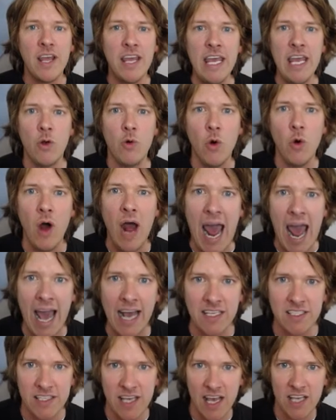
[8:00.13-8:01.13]
equal
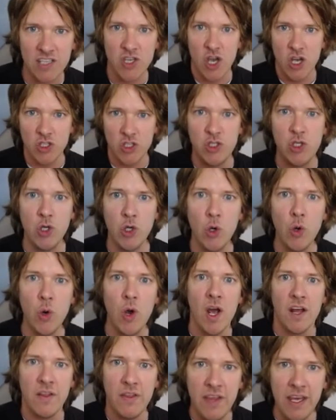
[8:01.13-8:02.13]
access to
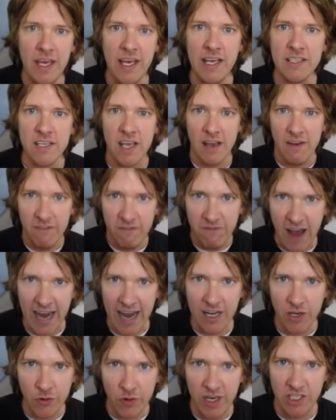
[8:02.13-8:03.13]
these
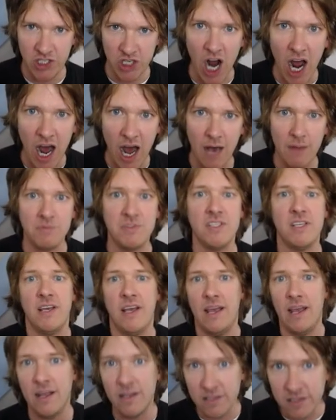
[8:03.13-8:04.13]
factory jobs.
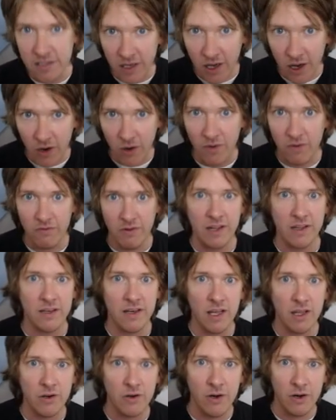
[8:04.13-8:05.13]
And so Franklin
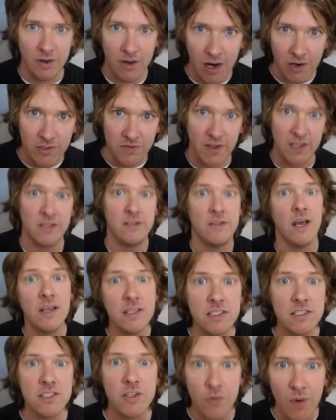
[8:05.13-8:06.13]
Delano Roosevelt
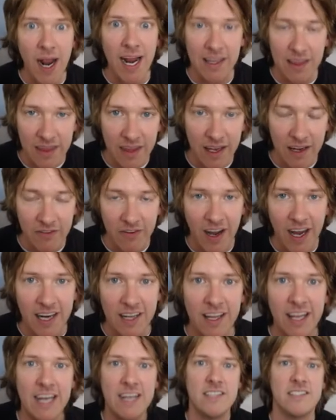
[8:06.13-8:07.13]
does the right thing
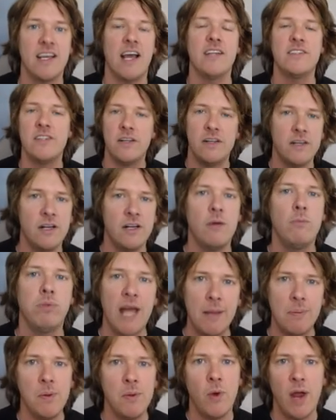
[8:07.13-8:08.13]
finally and decides, no,
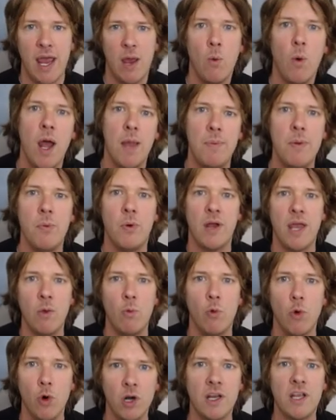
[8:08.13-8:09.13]
Black people and white people can
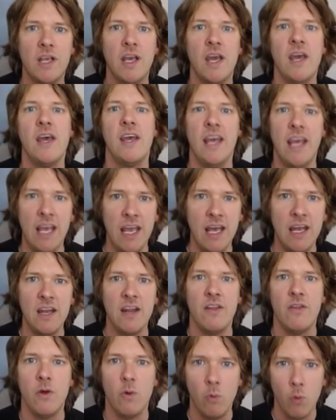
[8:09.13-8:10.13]
work in
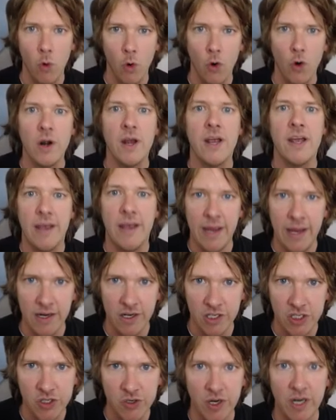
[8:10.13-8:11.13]
the war
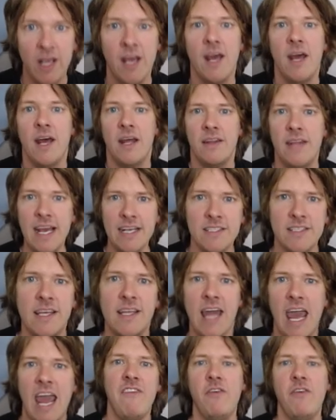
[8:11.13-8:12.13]
industry. Next thing
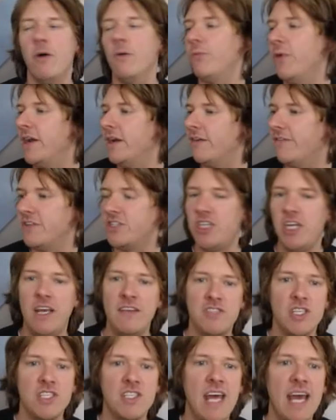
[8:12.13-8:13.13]
that A. Philip Randolph
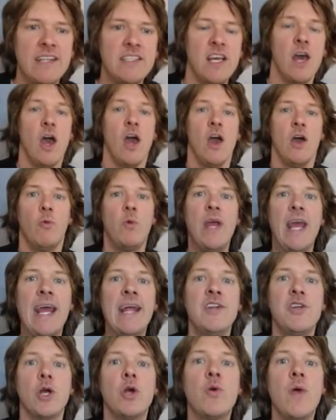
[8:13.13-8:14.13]
achieves is that we
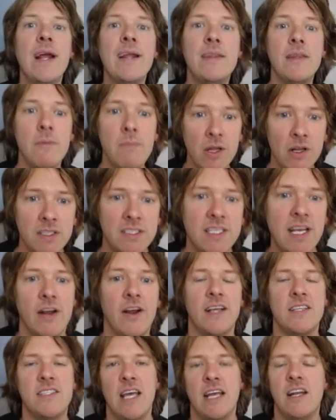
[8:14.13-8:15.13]
integrate the military.
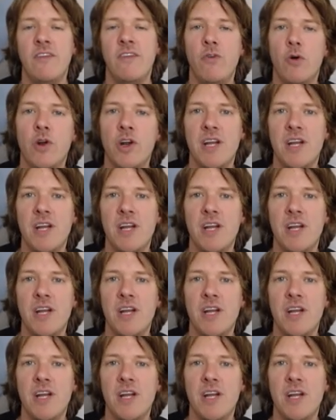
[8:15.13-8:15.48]
Executive Order